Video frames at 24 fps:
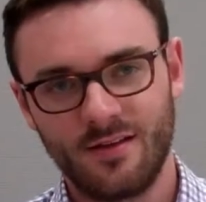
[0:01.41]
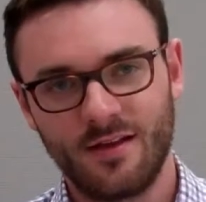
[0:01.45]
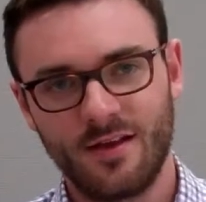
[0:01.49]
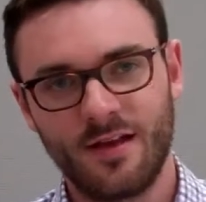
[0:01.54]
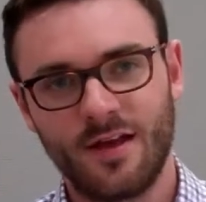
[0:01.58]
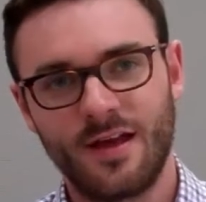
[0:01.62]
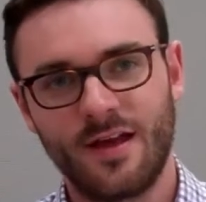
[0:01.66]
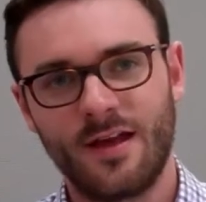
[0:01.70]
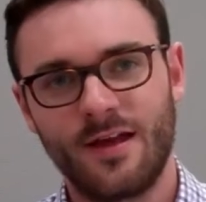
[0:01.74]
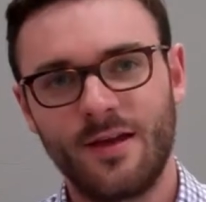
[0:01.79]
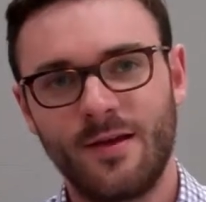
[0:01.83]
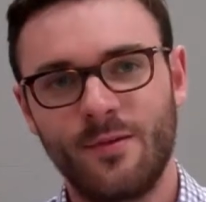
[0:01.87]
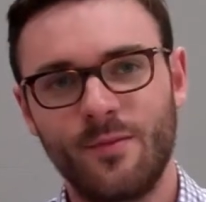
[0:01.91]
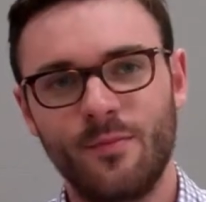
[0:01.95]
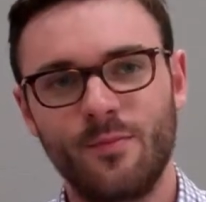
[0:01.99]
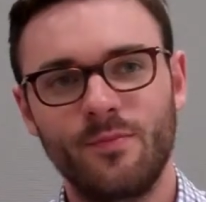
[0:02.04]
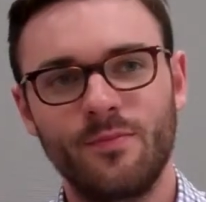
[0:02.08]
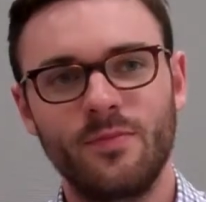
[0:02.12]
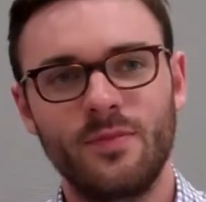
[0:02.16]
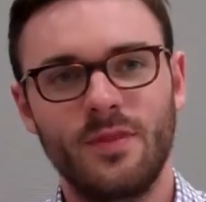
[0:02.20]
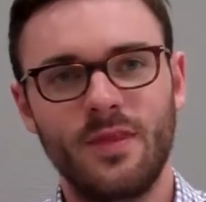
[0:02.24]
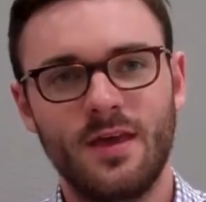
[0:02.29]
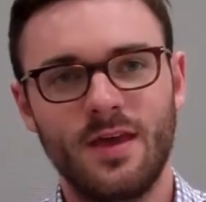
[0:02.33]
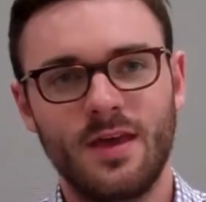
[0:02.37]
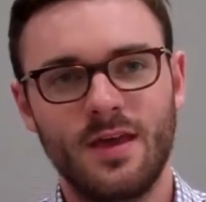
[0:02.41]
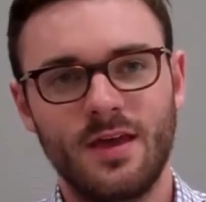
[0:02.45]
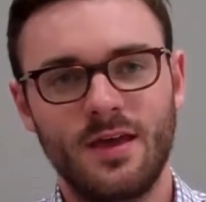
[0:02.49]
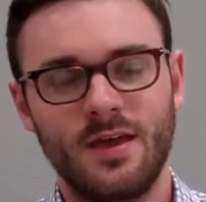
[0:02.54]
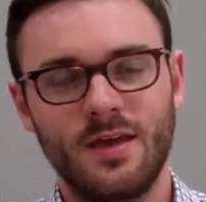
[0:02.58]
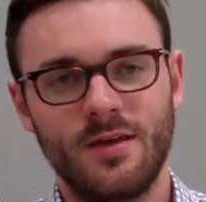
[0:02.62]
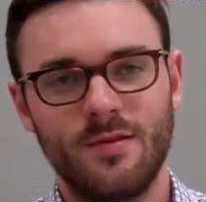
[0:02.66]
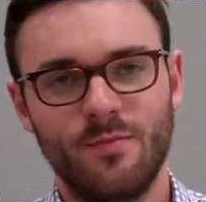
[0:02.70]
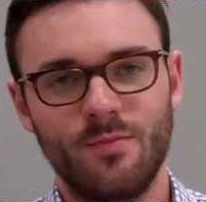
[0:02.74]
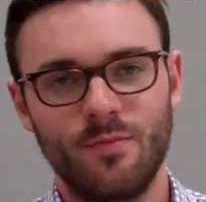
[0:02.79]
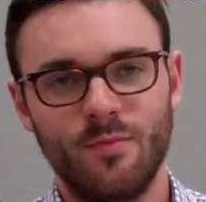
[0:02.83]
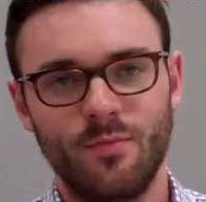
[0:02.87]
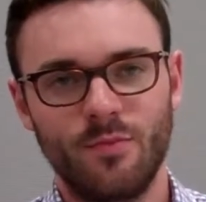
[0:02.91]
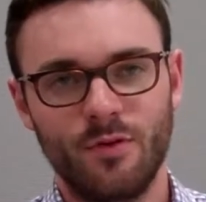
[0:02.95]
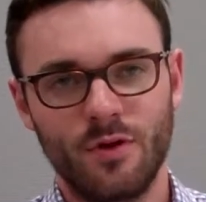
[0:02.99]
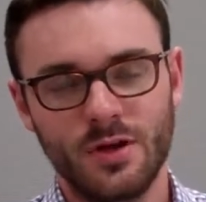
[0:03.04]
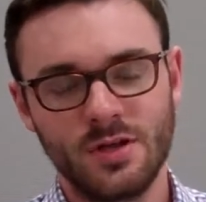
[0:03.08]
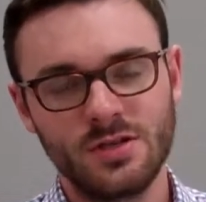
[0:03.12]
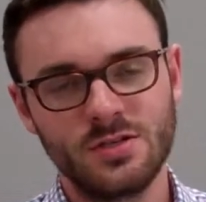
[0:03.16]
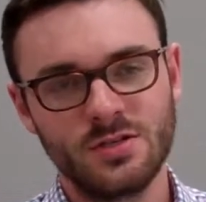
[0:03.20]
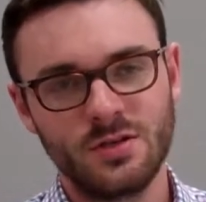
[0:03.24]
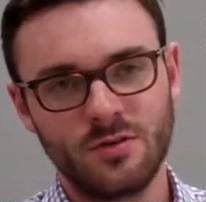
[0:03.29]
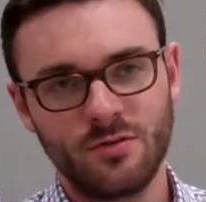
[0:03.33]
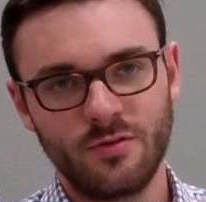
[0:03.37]
I'm a
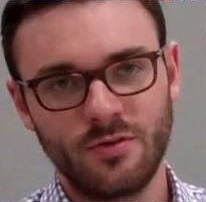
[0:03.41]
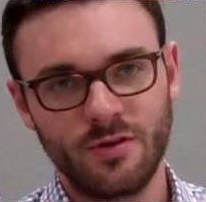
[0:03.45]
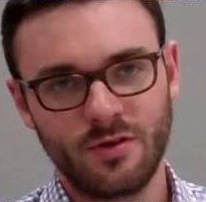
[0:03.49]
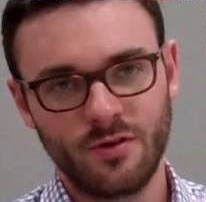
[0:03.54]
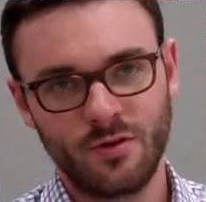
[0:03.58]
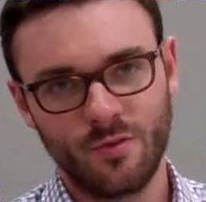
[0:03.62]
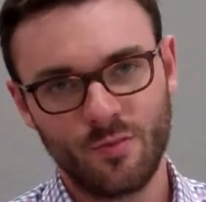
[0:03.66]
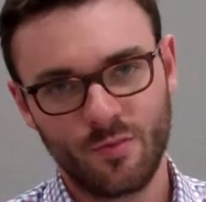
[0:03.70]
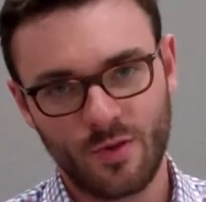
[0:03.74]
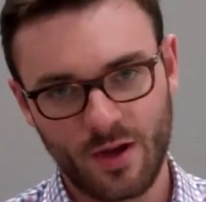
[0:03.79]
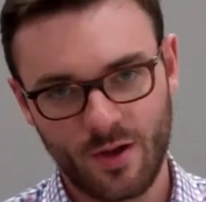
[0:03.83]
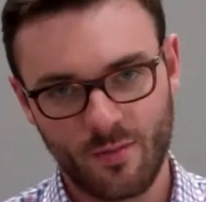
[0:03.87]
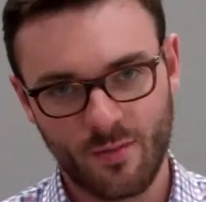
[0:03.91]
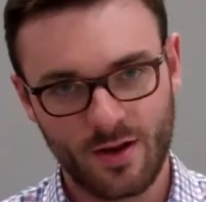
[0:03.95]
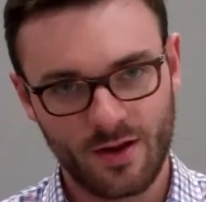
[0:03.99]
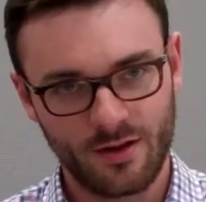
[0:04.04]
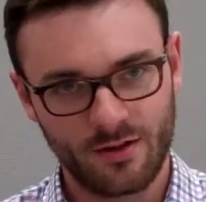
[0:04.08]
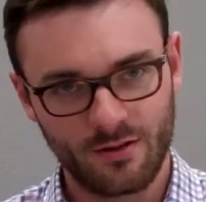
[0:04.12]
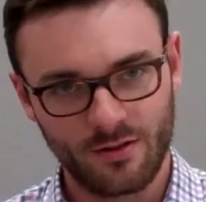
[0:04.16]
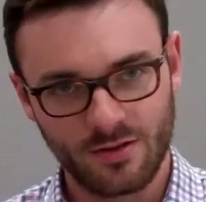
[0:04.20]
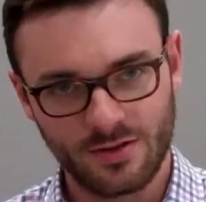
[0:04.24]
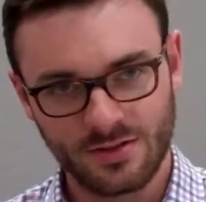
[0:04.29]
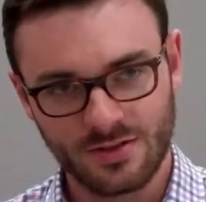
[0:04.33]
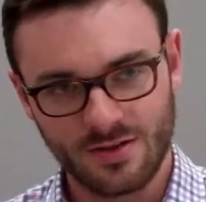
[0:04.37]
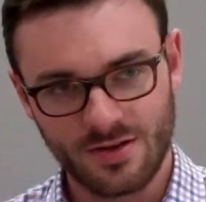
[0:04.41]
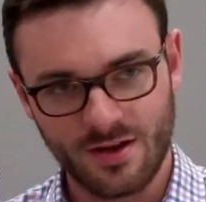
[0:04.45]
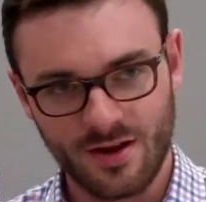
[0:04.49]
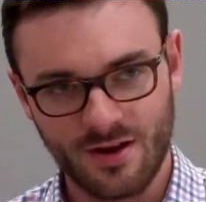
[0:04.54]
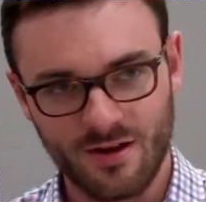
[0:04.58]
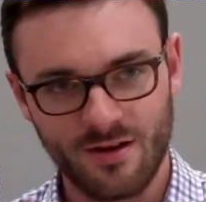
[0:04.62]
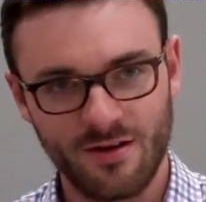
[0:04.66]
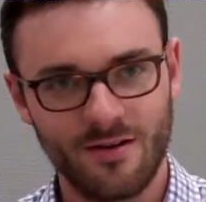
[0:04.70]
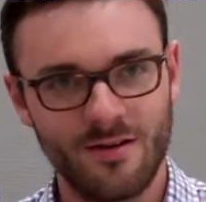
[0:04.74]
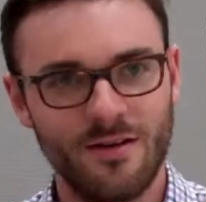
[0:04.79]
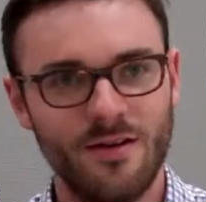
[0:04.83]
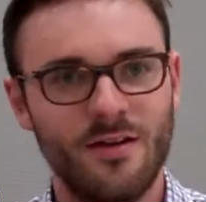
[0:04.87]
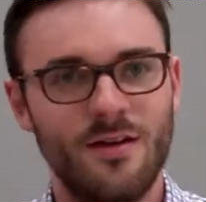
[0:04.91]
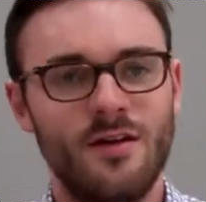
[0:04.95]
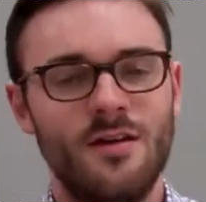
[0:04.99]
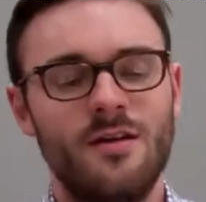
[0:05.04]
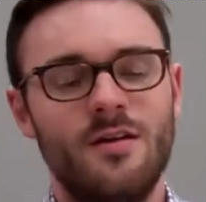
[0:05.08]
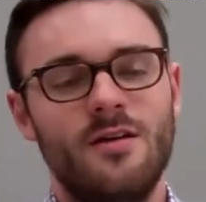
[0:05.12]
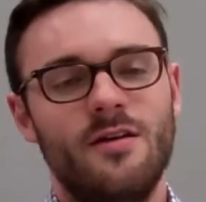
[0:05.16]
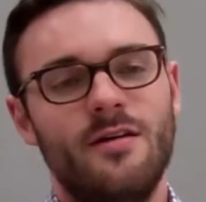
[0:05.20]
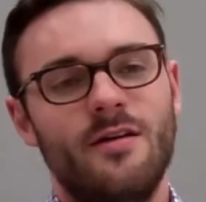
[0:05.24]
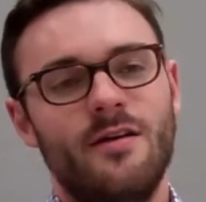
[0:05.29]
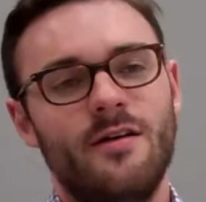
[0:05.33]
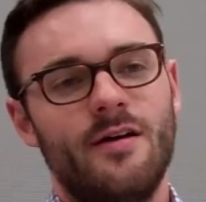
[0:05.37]
pre-junior biomedical engineer
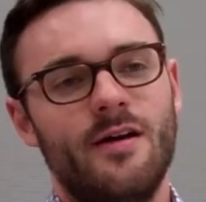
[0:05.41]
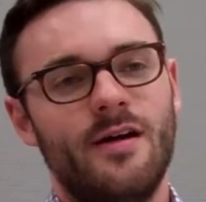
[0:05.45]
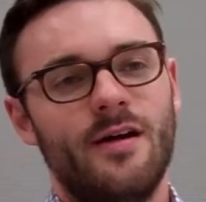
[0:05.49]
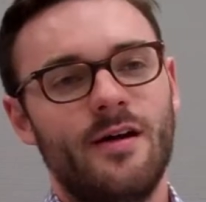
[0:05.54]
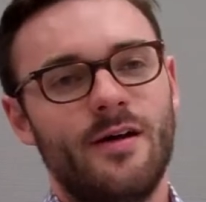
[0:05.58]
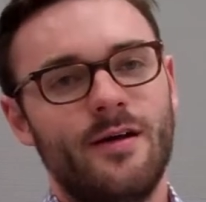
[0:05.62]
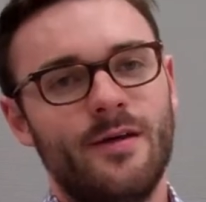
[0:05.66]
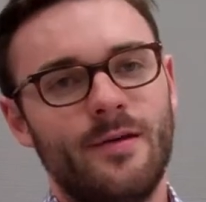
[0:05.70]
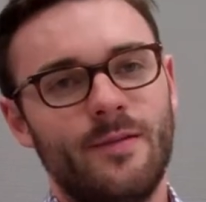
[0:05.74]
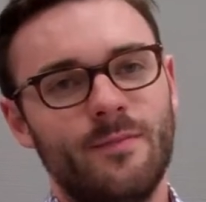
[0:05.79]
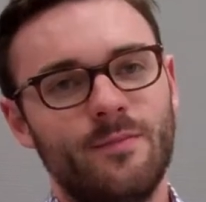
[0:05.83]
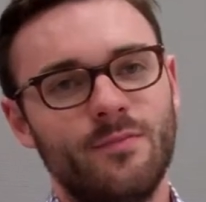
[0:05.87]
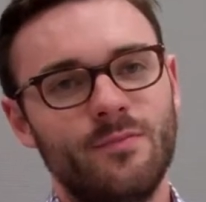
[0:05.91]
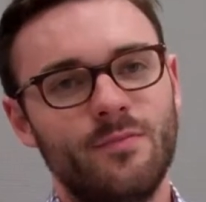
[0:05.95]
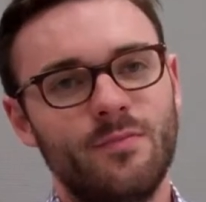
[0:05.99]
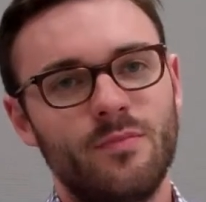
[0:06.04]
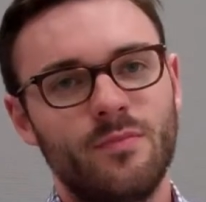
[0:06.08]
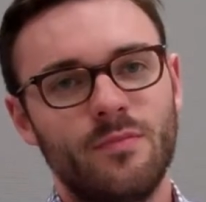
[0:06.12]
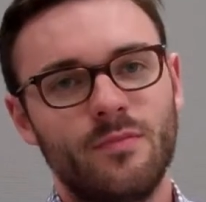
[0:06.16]
um,